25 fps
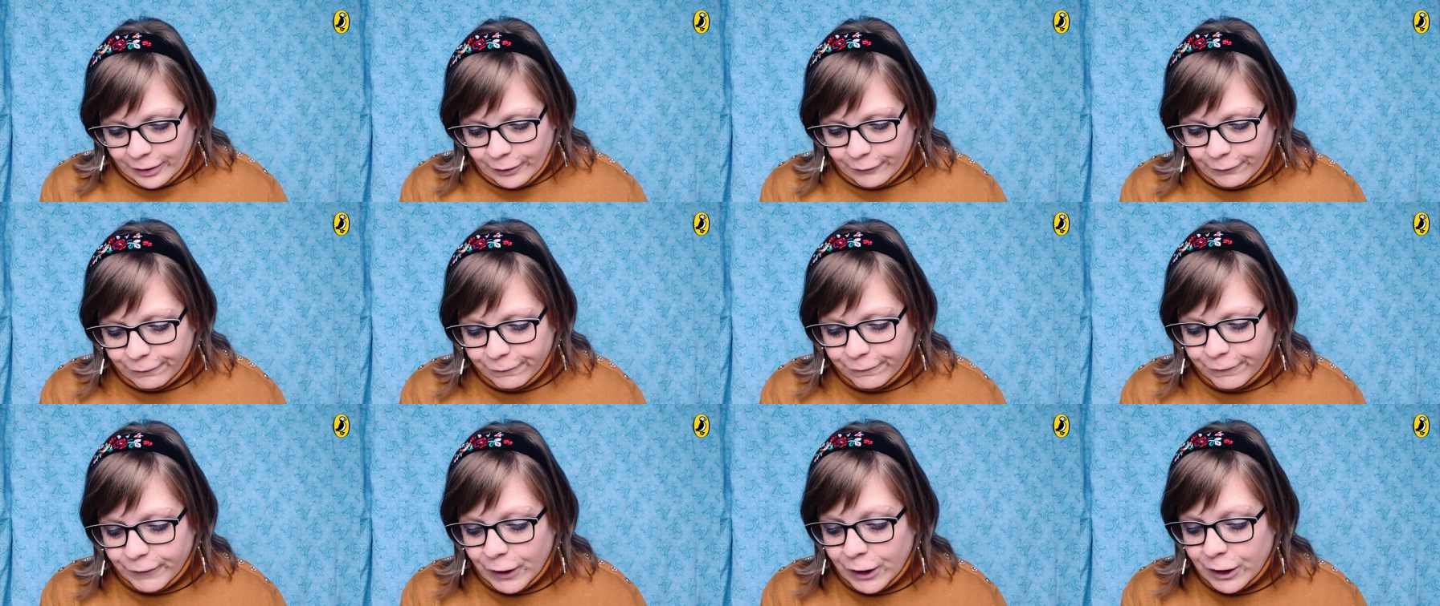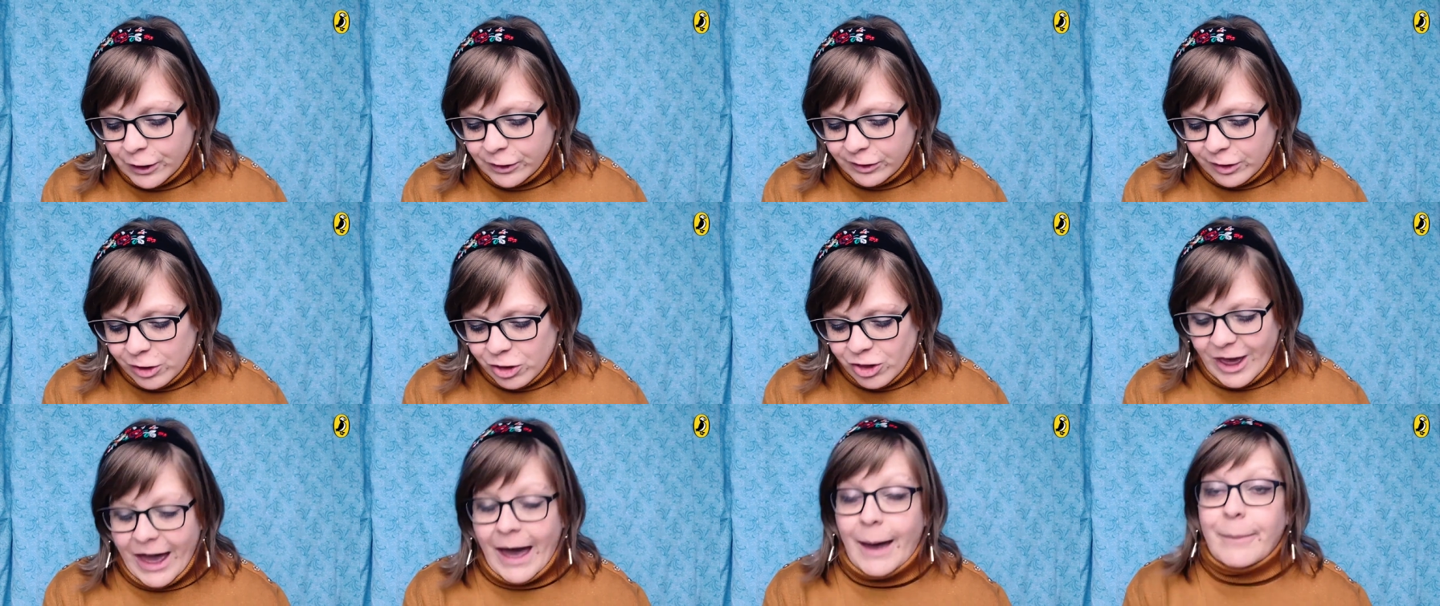The
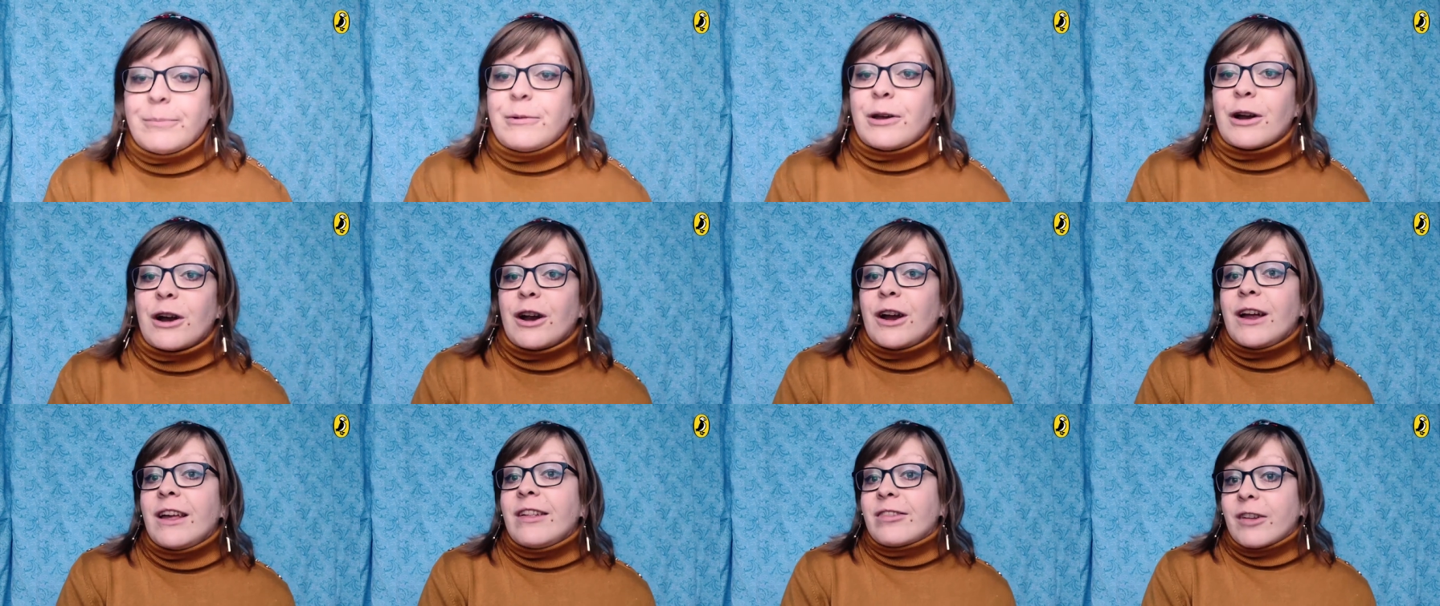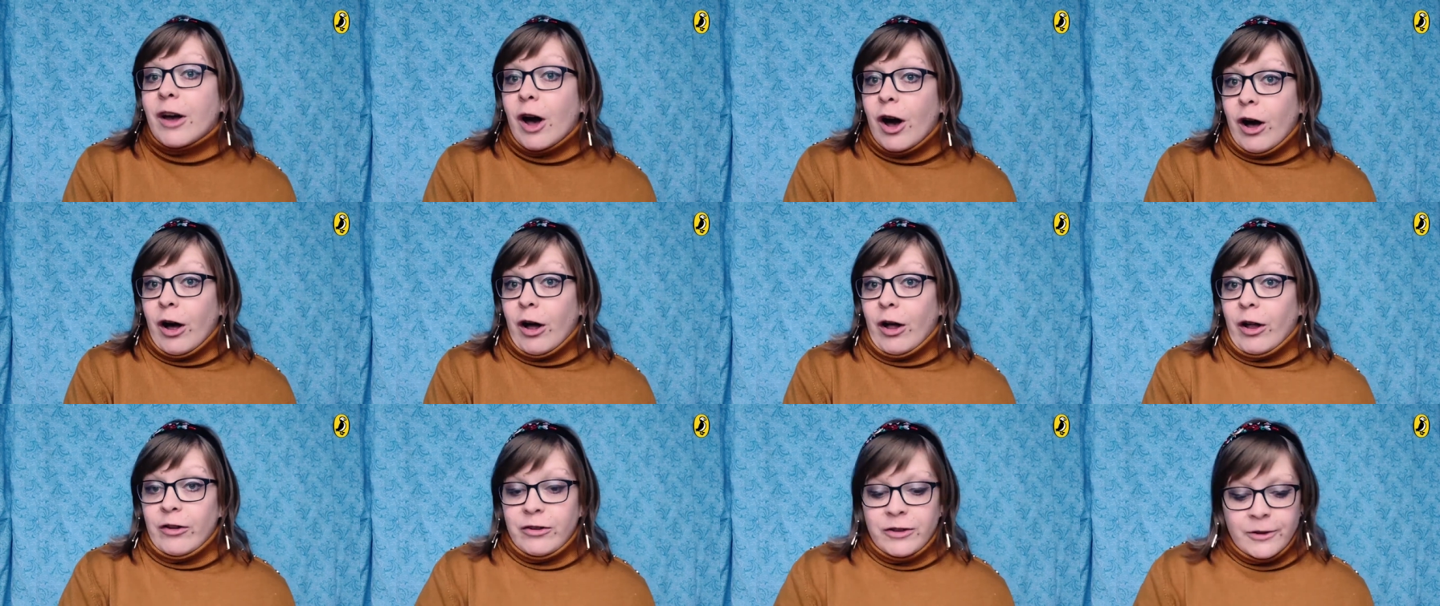first chapter is
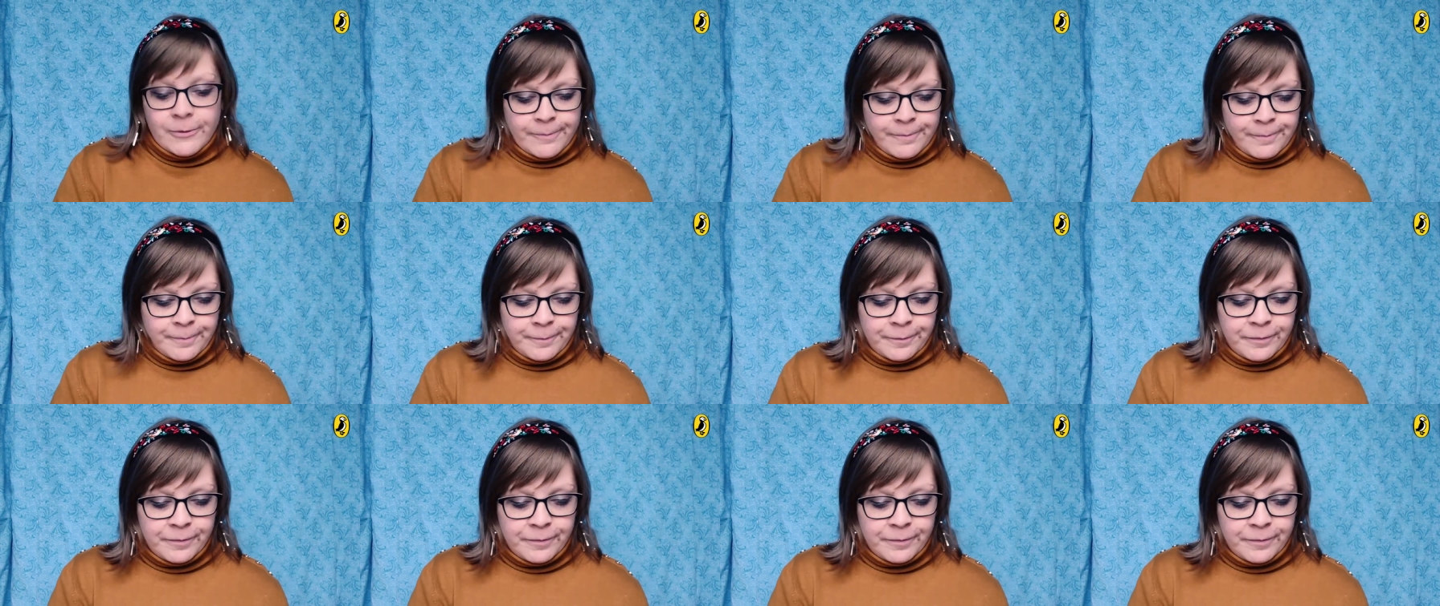called